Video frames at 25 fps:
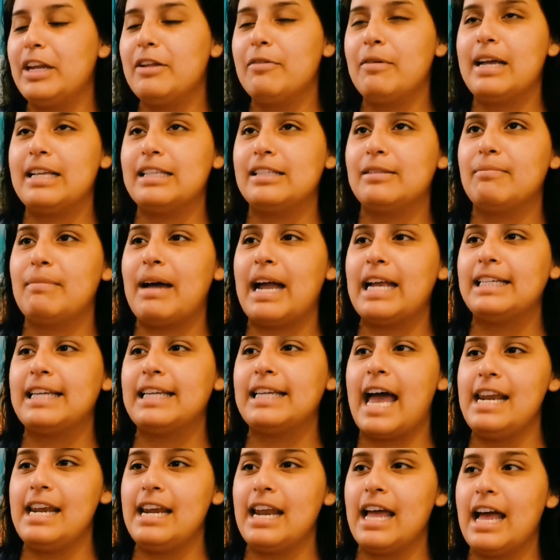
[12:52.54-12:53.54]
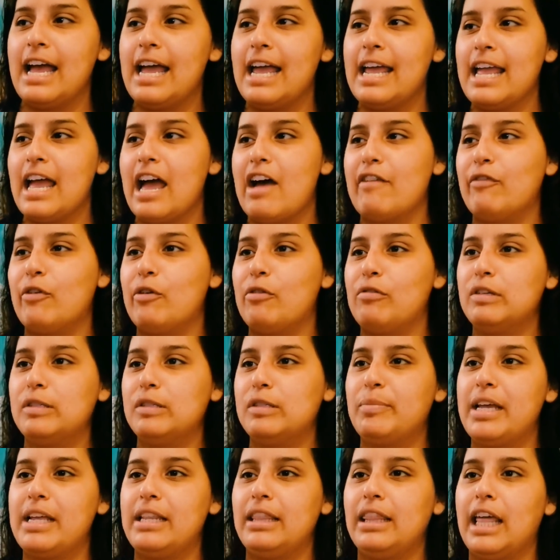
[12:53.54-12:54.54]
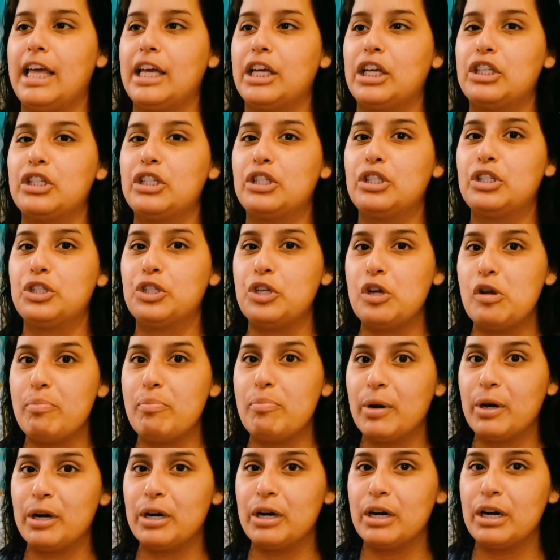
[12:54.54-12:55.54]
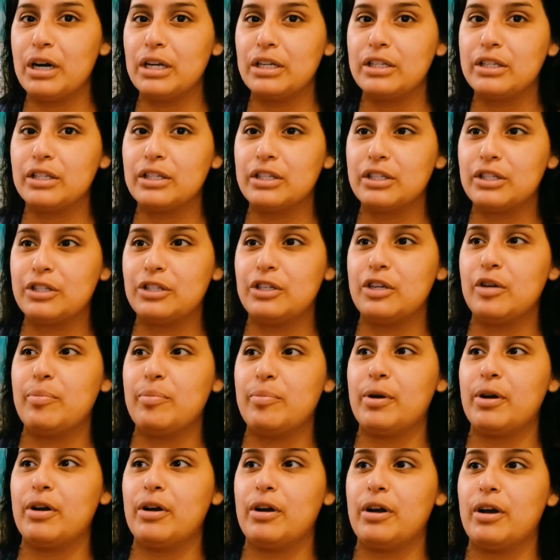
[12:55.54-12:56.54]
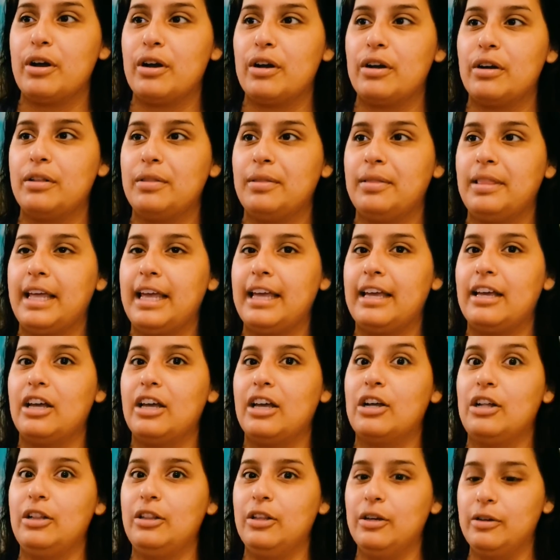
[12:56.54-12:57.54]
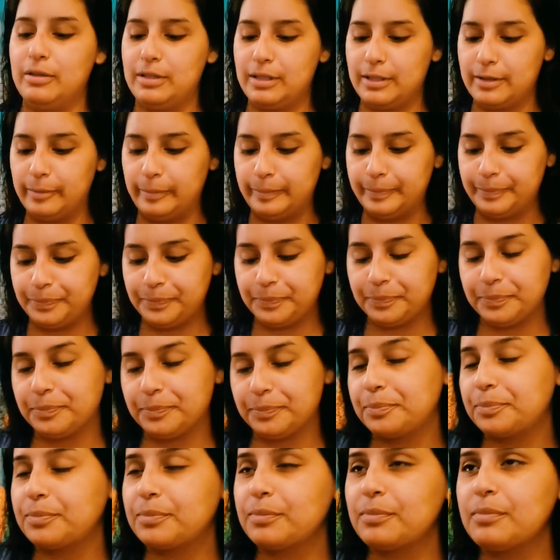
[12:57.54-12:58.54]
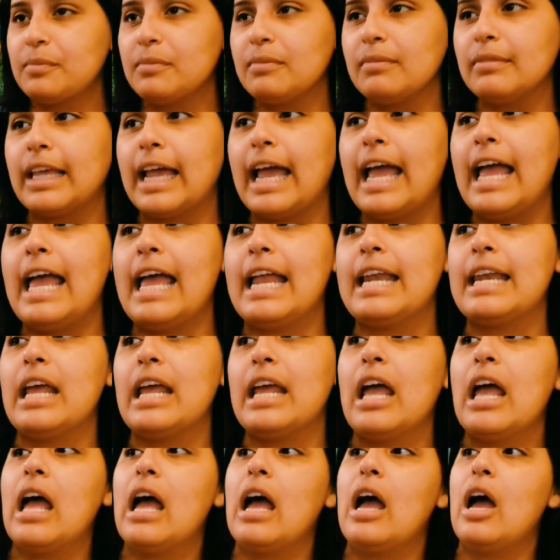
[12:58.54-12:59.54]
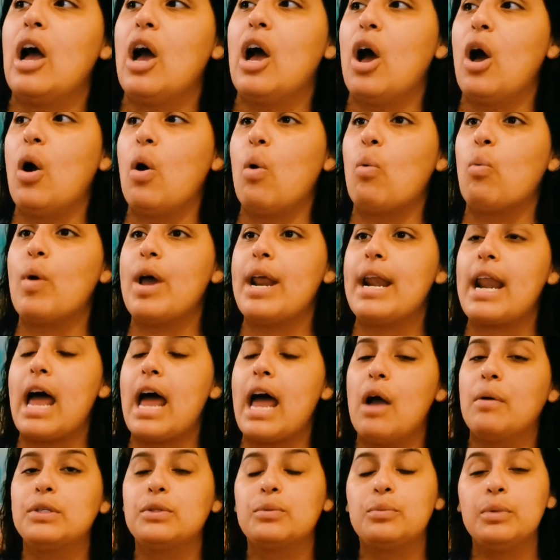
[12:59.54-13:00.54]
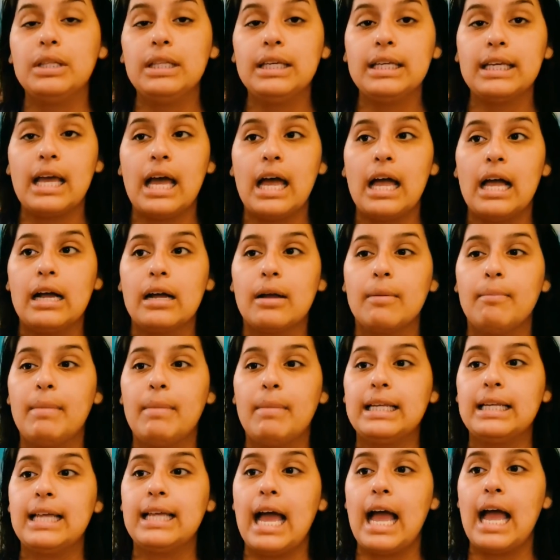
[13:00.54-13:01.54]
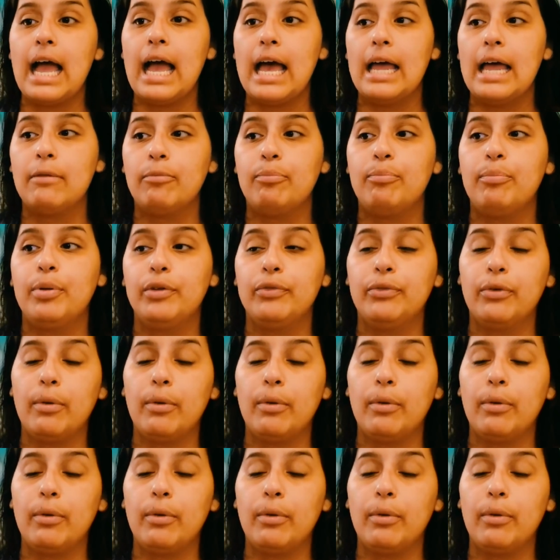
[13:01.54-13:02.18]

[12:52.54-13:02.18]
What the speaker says: anyways, my dad and I have always been like super like close. And when I was really young, my dad,